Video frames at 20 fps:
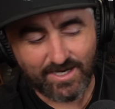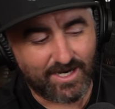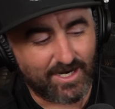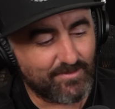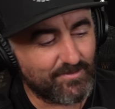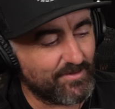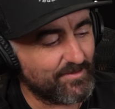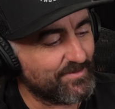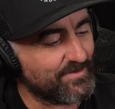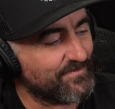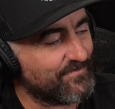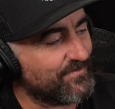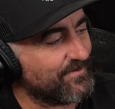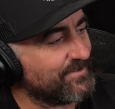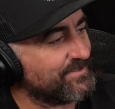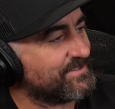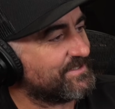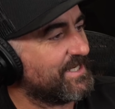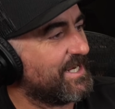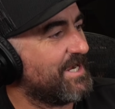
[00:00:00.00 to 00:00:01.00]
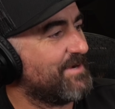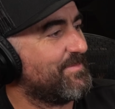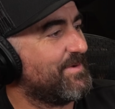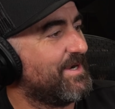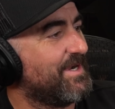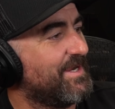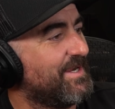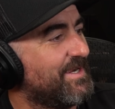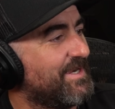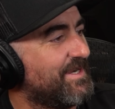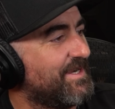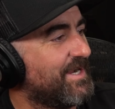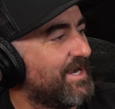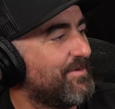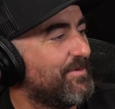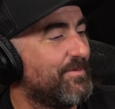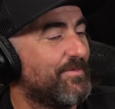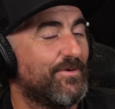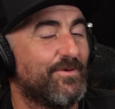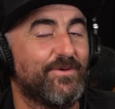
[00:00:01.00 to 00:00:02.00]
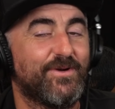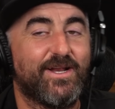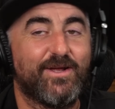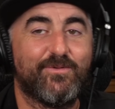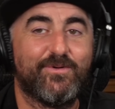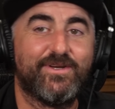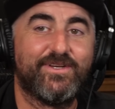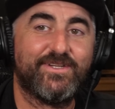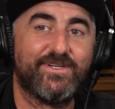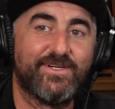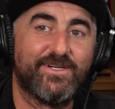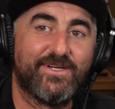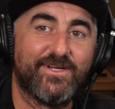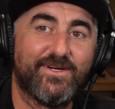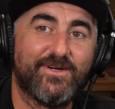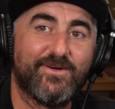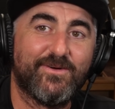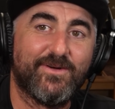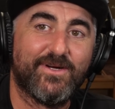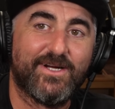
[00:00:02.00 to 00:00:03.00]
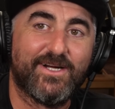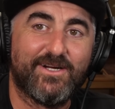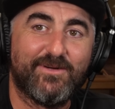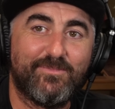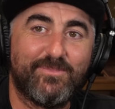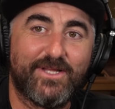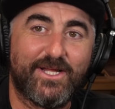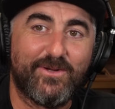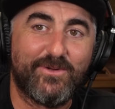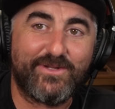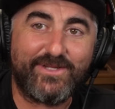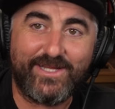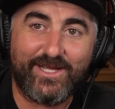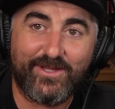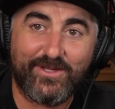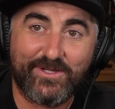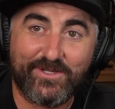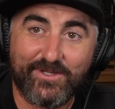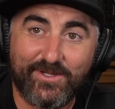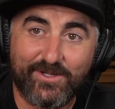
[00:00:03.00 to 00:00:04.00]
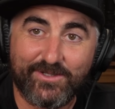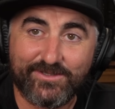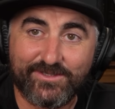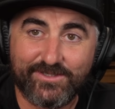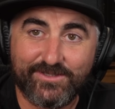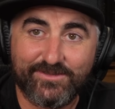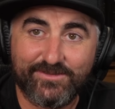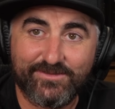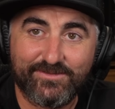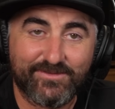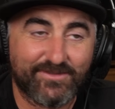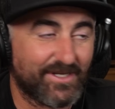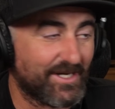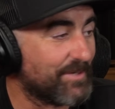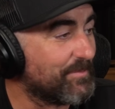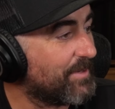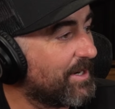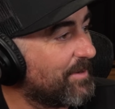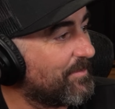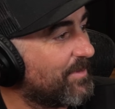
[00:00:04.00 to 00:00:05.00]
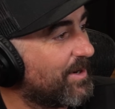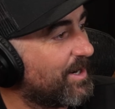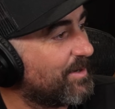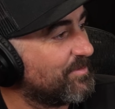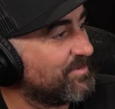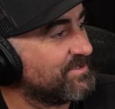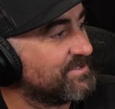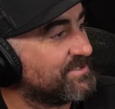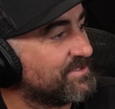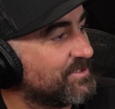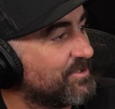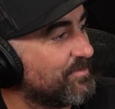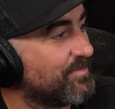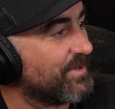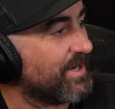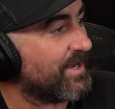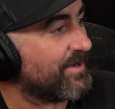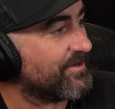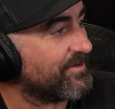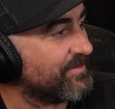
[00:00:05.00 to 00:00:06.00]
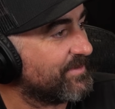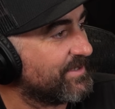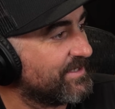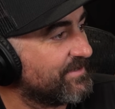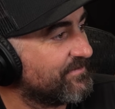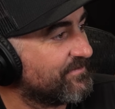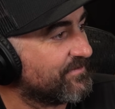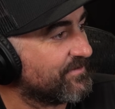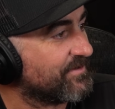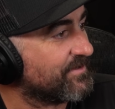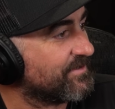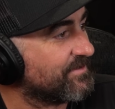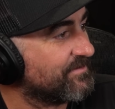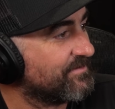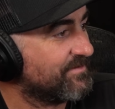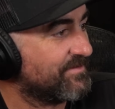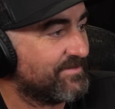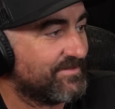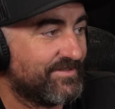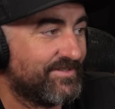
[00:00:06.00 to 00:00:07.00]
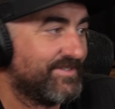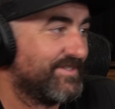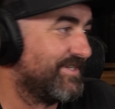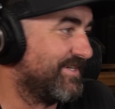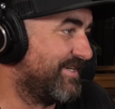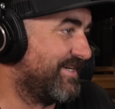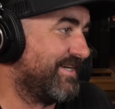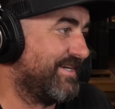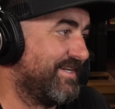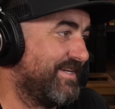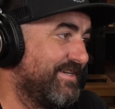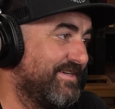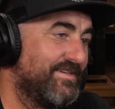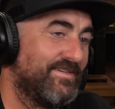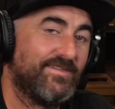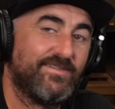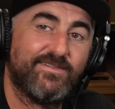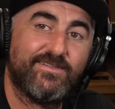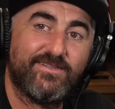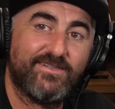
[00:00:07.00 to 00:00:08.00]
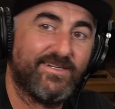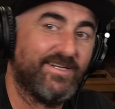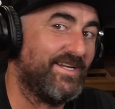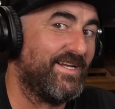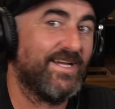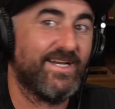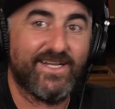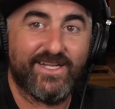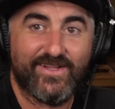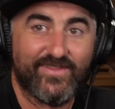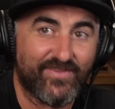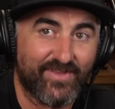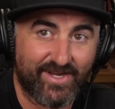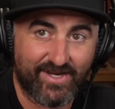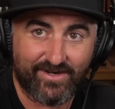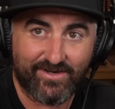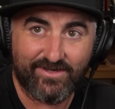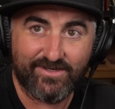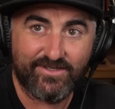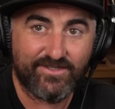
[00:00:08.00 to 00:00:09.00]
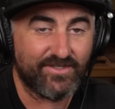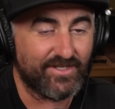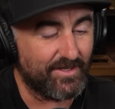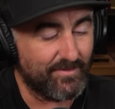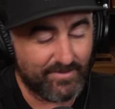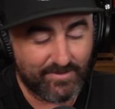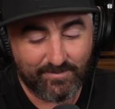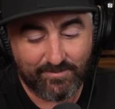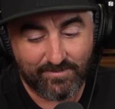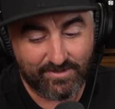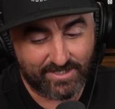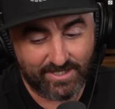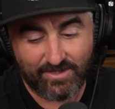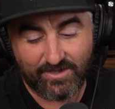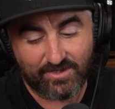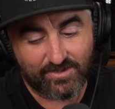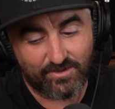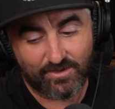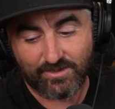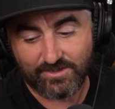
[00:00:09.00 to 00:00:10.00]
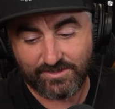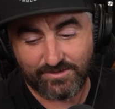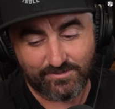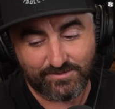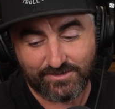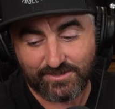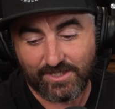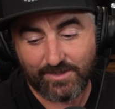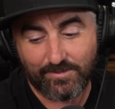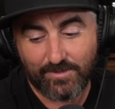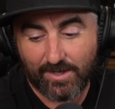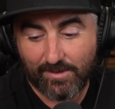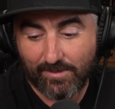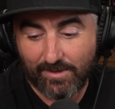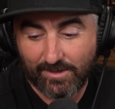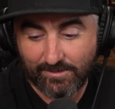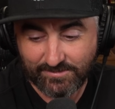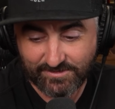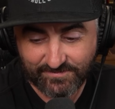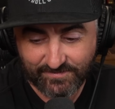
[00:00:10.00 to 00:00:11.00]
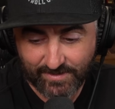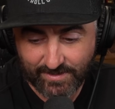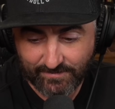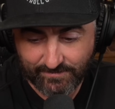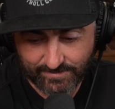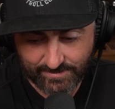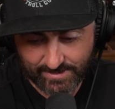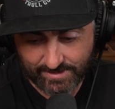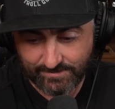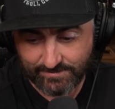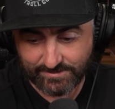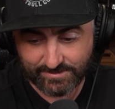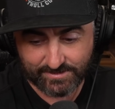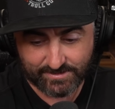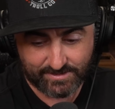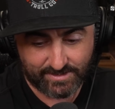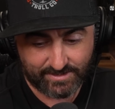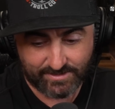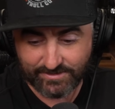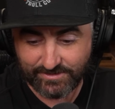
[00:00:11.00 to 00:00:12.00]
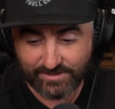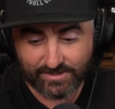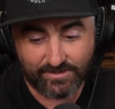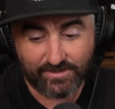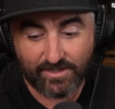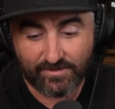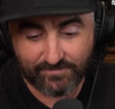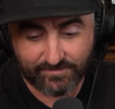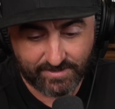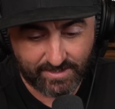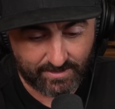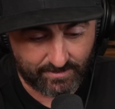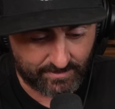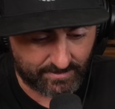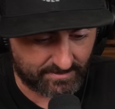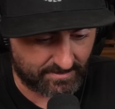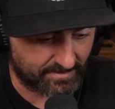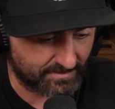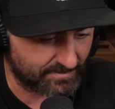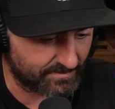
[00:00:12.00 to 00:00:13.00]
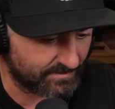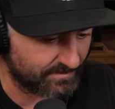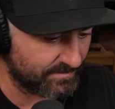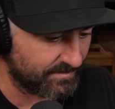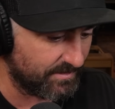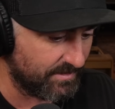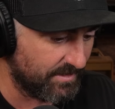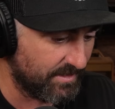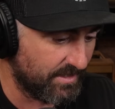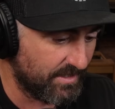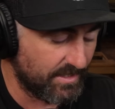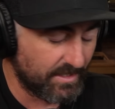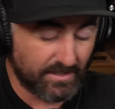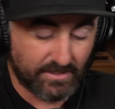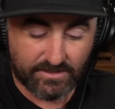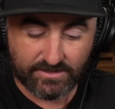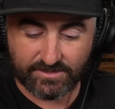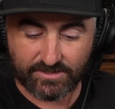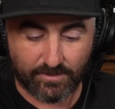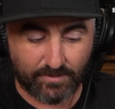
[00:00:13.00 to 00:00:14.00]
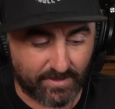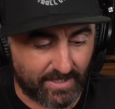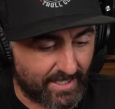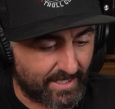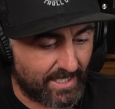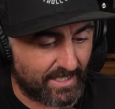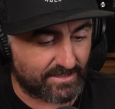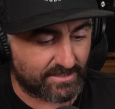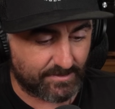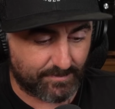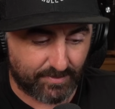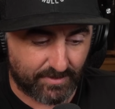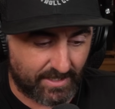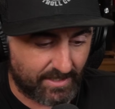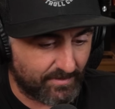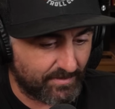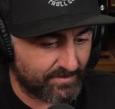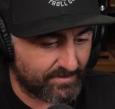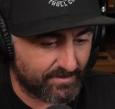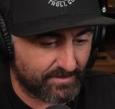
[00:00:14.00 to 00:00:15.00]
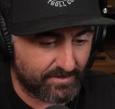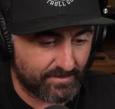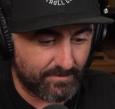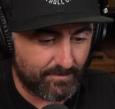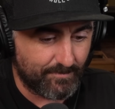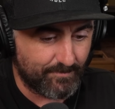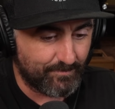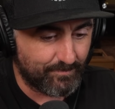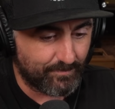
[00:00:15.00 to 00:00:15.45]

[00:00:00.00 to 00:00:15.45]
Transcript: I remember the first time I uh, I remember when I went to go uh, play with Kelly Clarkson. Like my mom was so proud of me for getting getting there. I mean, Kelly Clarkson was like my mom's favorite. That was like she loved Kelly Clarkson. So when I got to play with her,